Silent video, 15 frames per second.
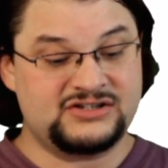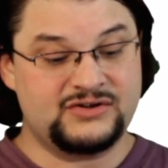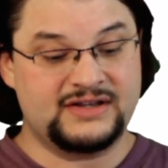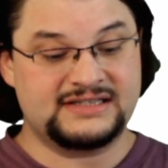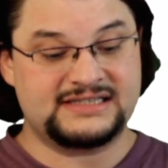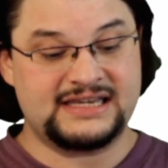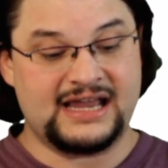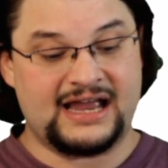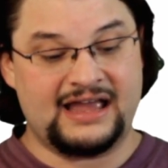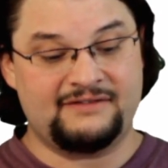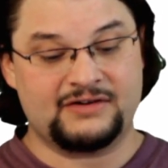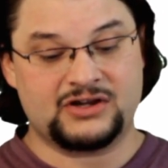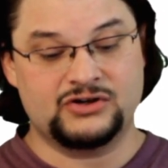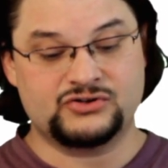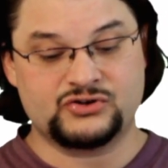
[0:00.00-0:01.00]
As you can see,
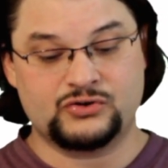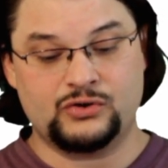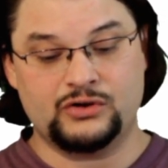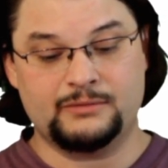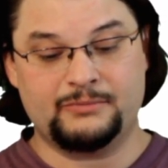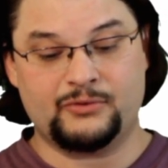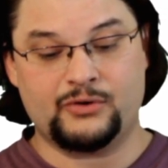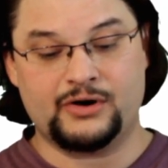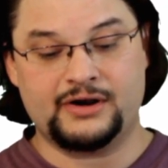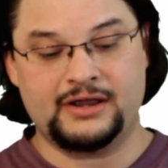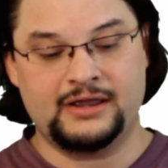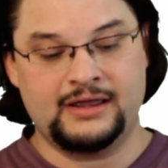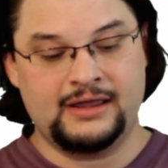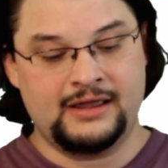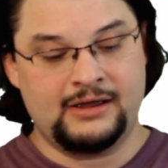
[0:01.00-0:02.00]
I have a controller
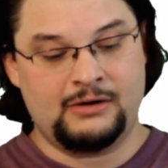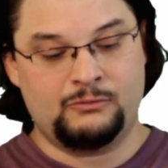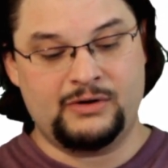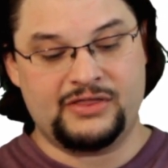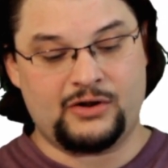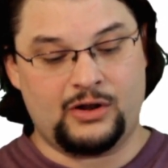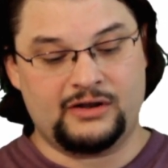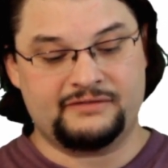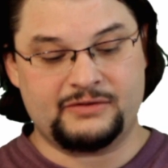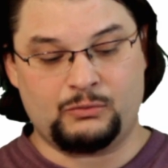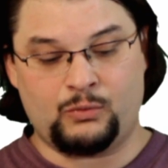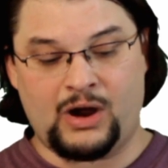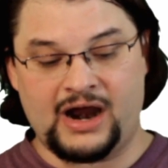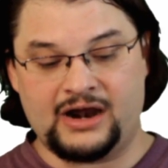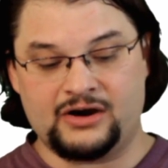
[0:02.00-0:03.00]
board with all
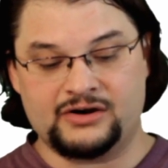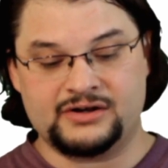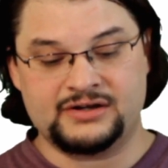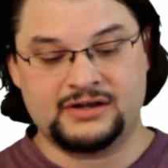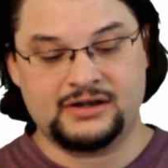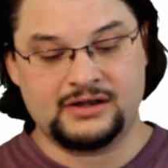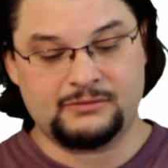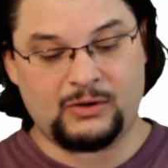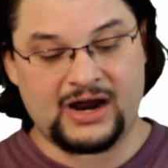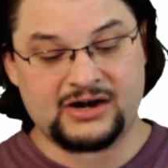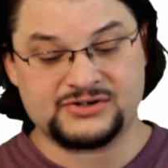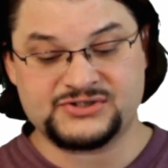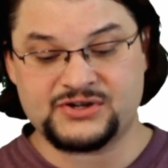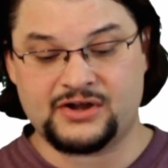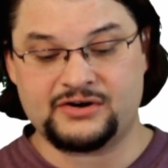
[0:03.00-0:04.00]
of the wired
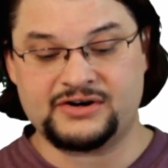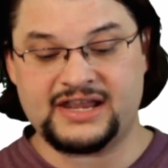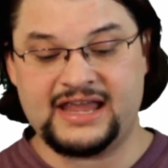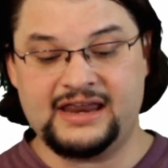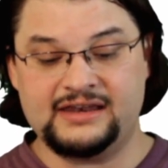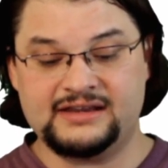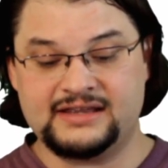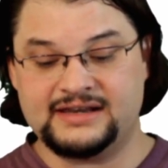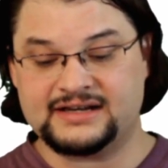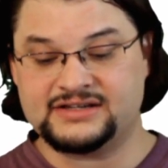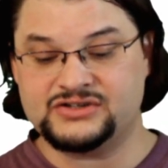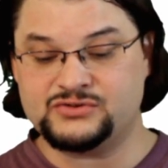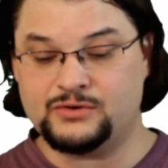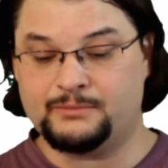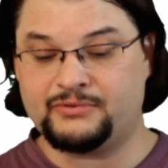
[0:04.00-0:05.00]
wires soldered in,
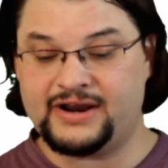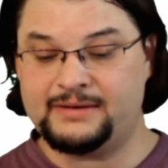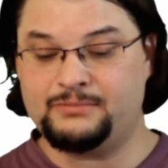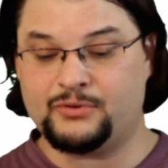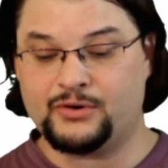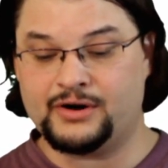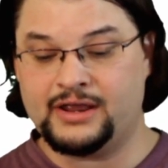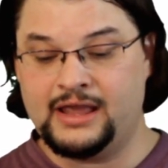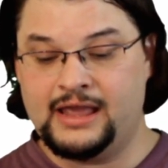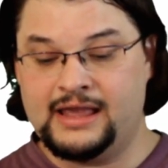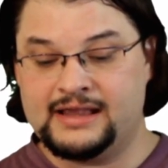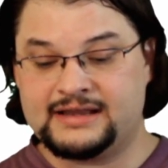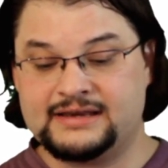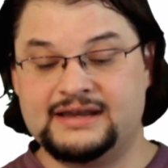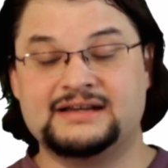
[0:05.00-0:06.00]
connected to a breadboard,
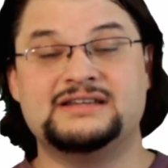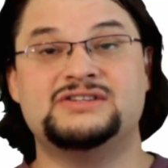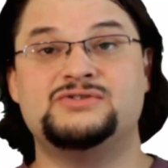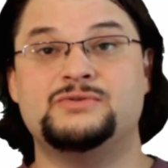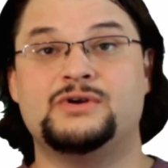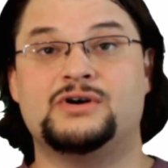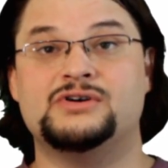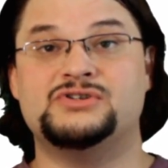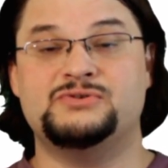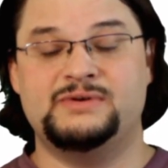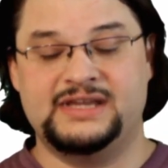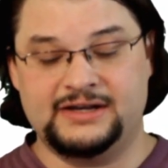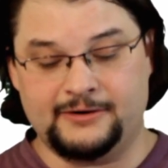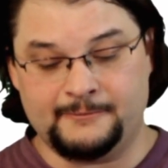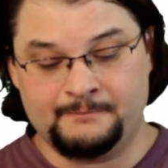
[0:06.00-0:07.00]
connected to an
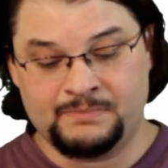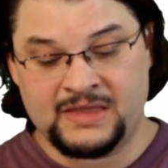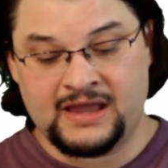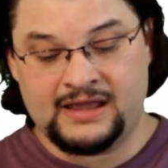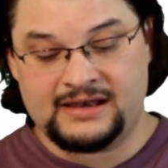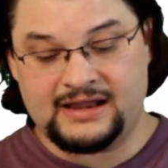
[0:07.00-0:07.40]
Arduino.